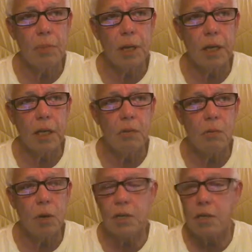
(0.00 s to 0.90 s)
but
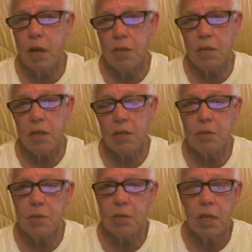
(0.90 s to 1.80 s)
it was causing
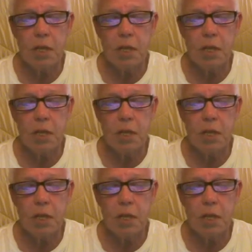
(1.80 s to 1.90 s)
issues,